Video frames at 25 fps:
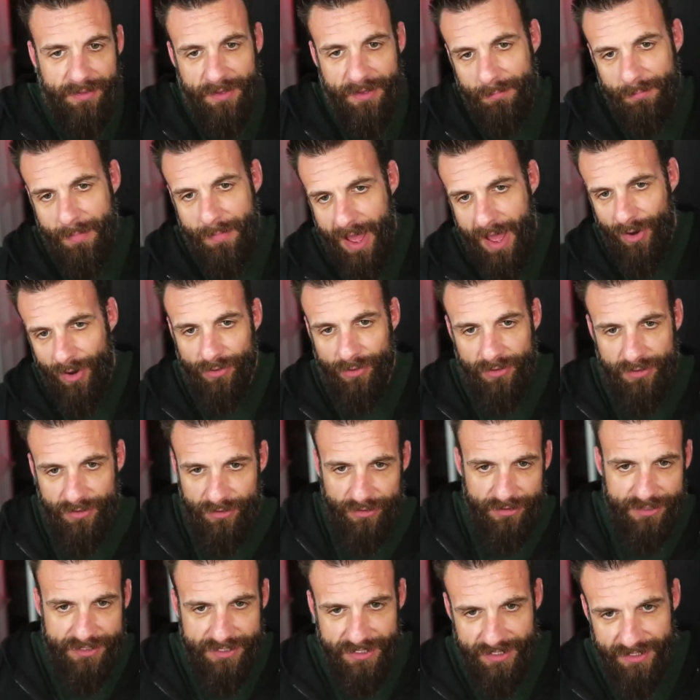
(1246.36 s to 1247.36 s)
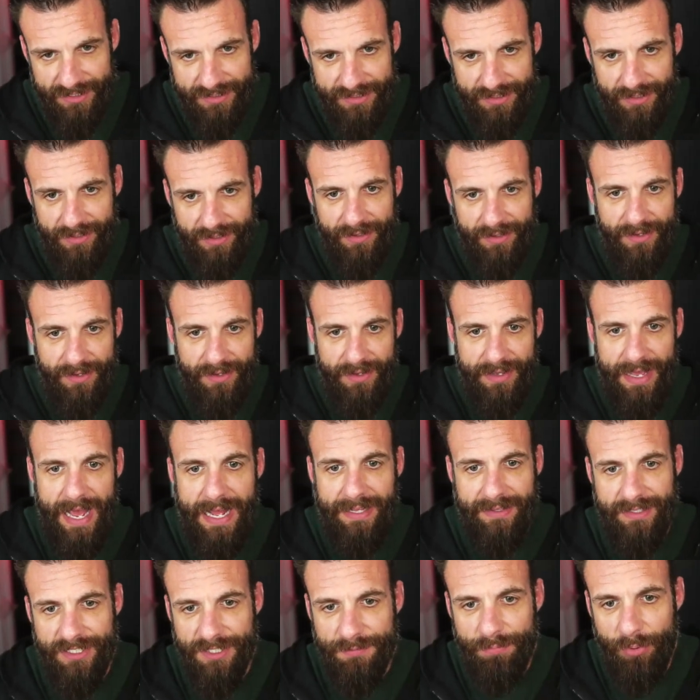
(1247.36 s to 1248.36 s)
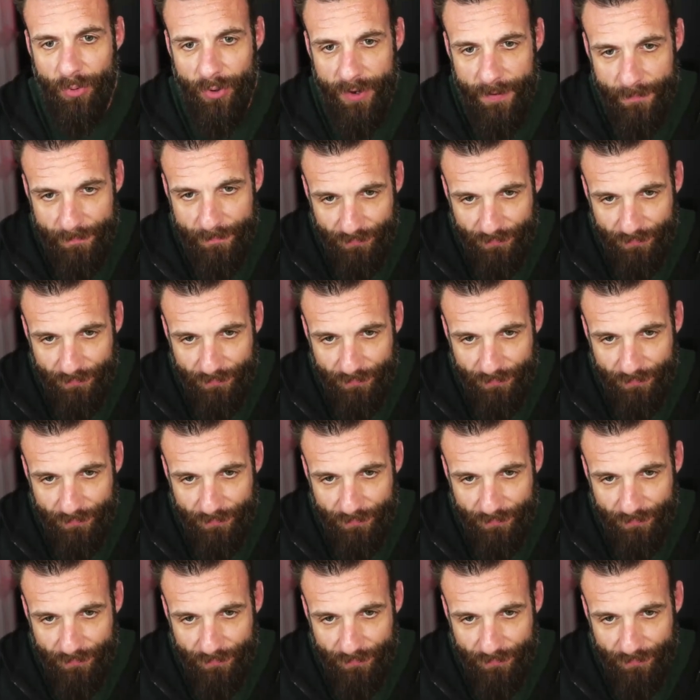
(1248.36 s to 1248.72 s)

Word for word: model little citizen at this point.